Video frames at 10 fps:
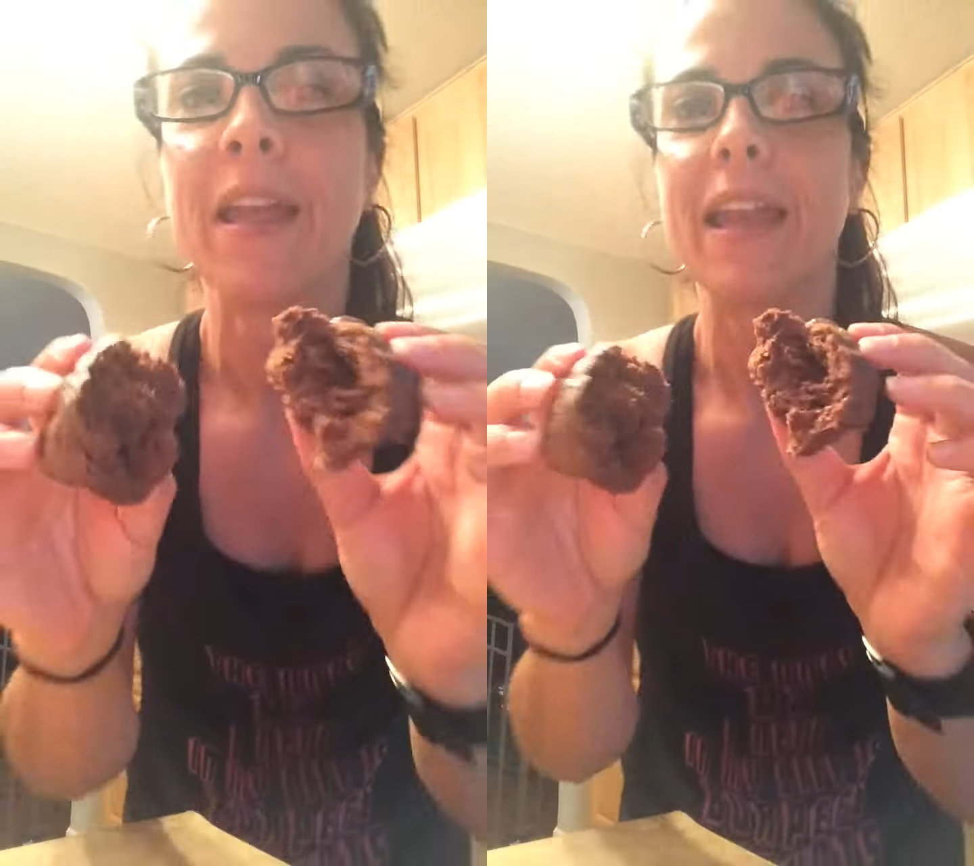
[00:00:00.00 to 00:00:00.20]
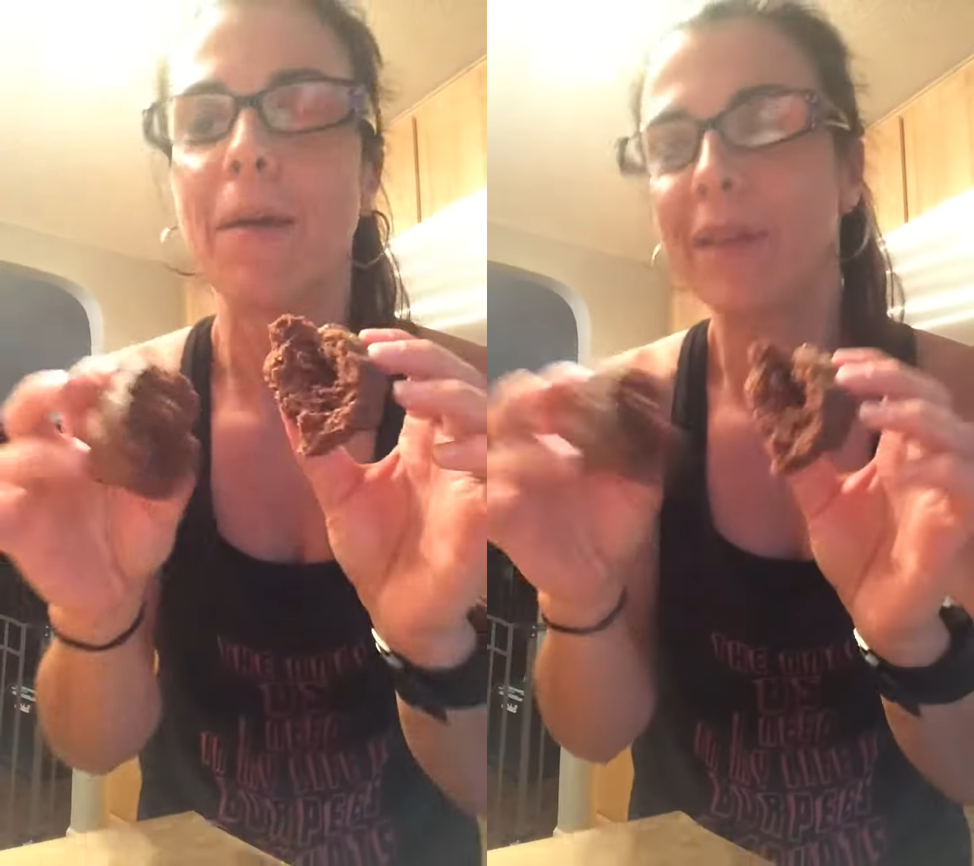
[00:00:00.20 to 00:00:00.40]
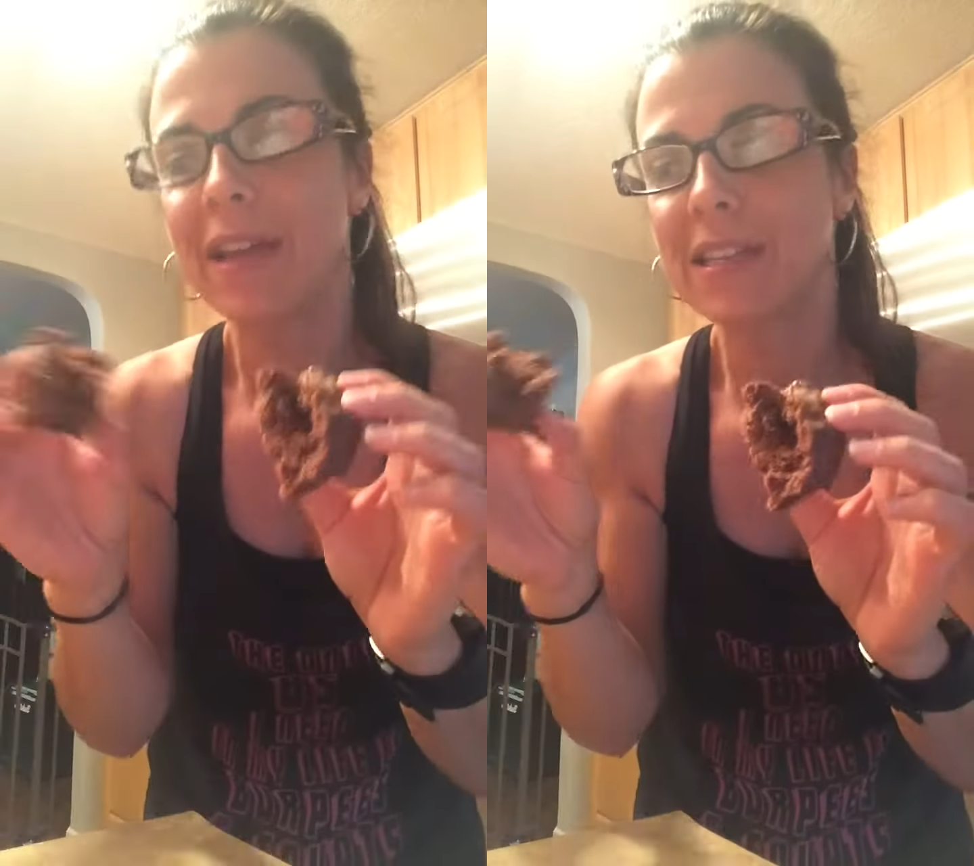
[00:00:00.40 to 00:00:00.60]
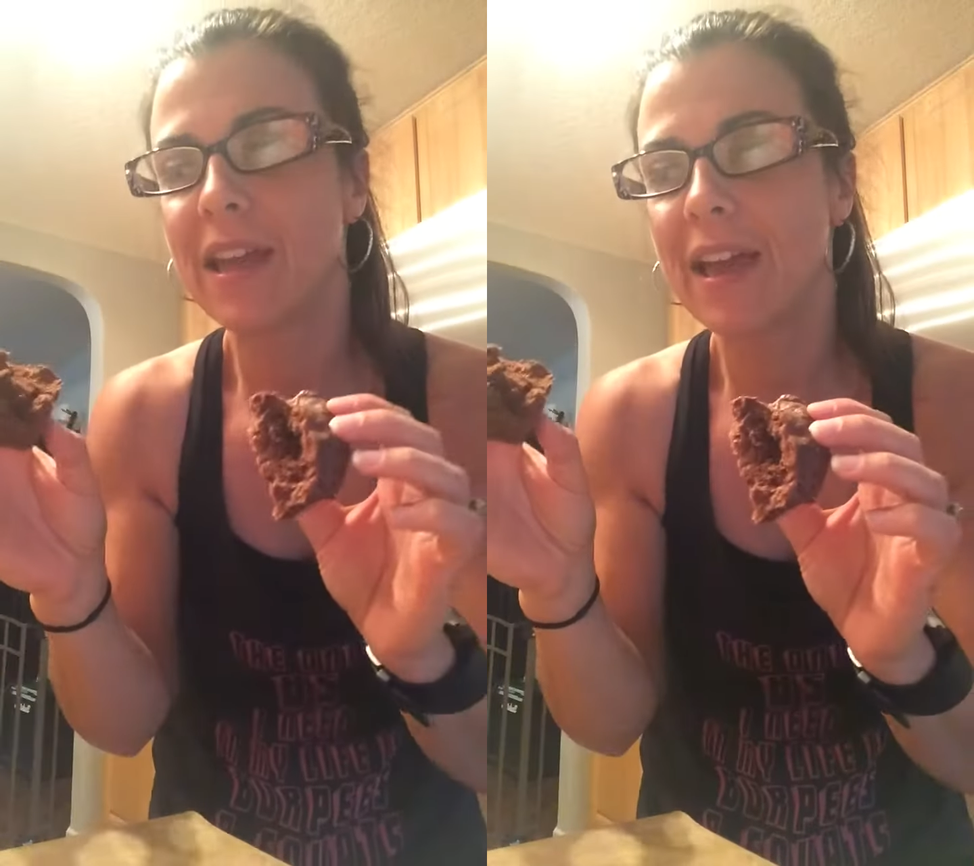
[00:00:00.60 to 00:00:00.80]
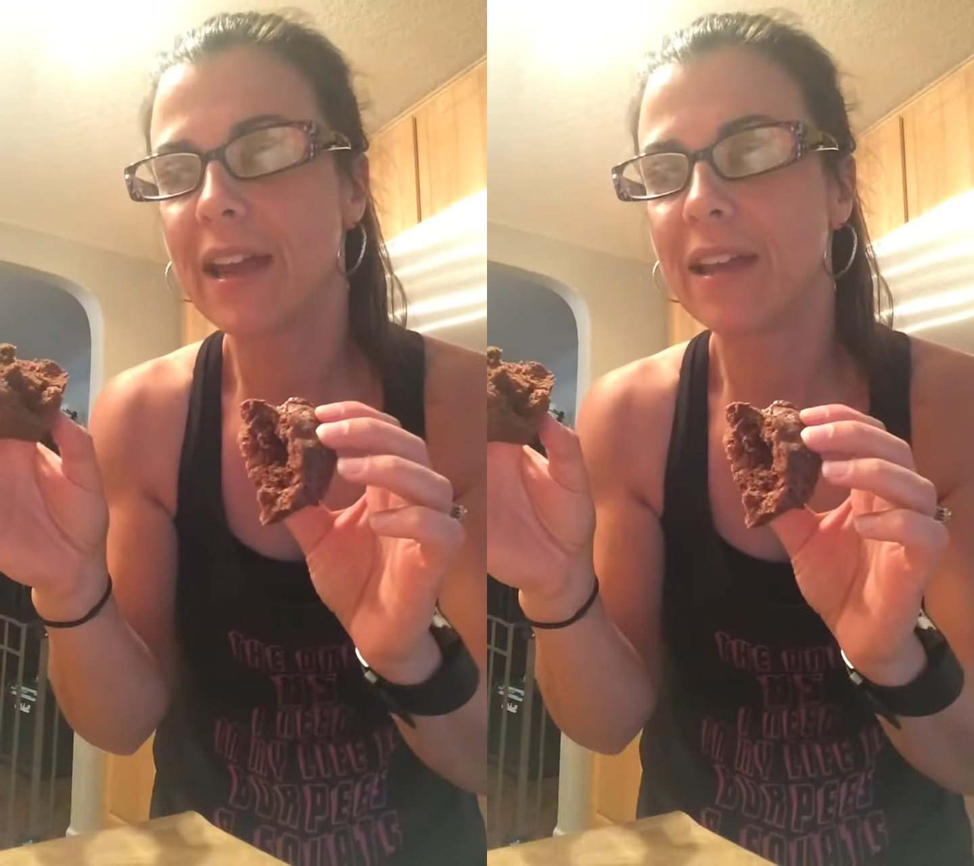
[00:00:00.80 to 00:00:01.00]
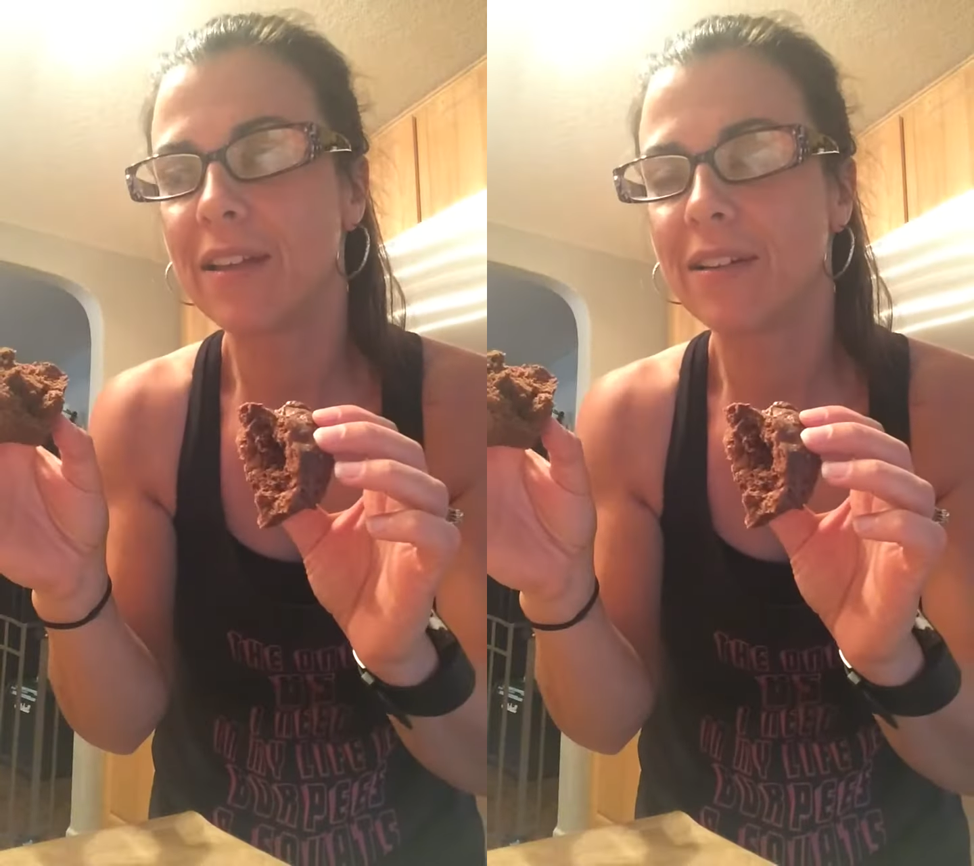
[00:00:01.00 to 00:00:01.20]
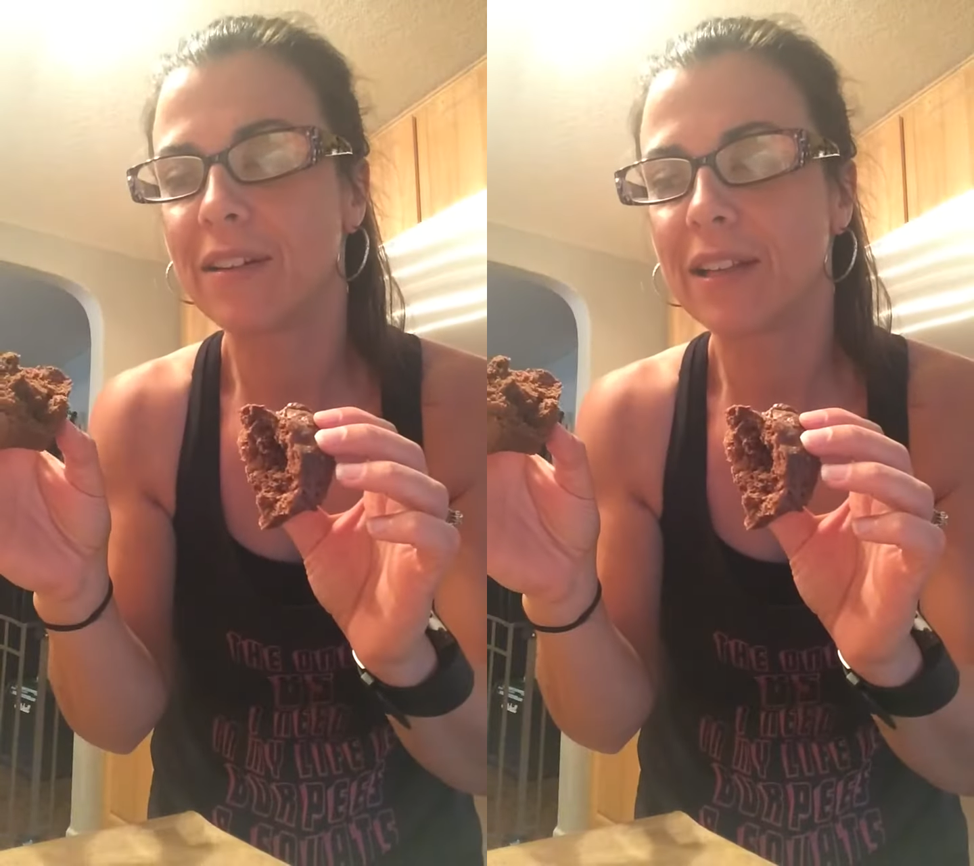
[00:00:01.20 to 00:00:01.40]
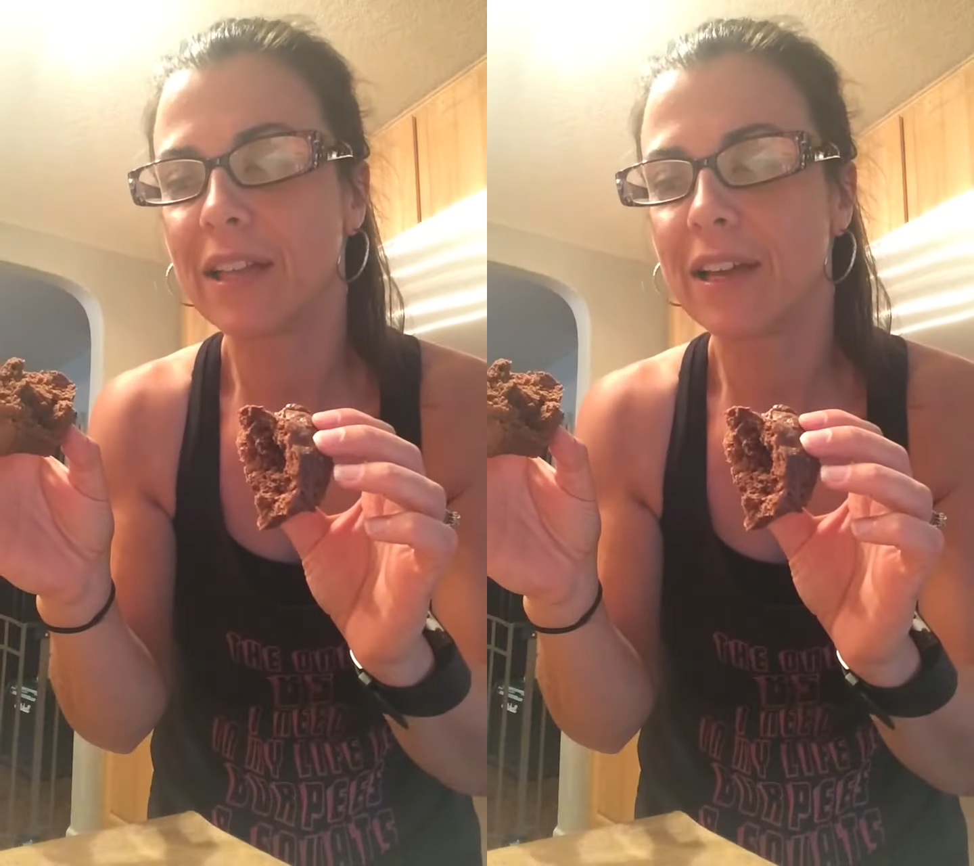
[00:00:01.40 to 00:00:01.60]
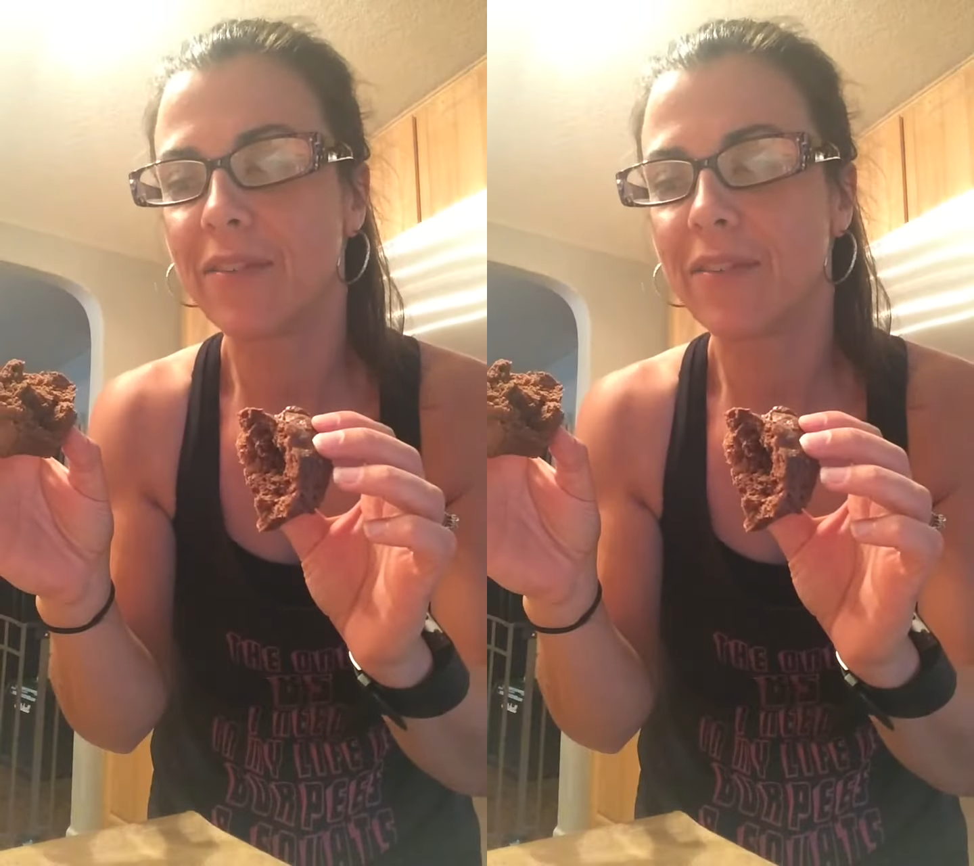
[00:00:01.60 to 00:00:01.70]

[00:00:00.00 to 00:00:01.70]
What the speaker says: Now, because I added a lot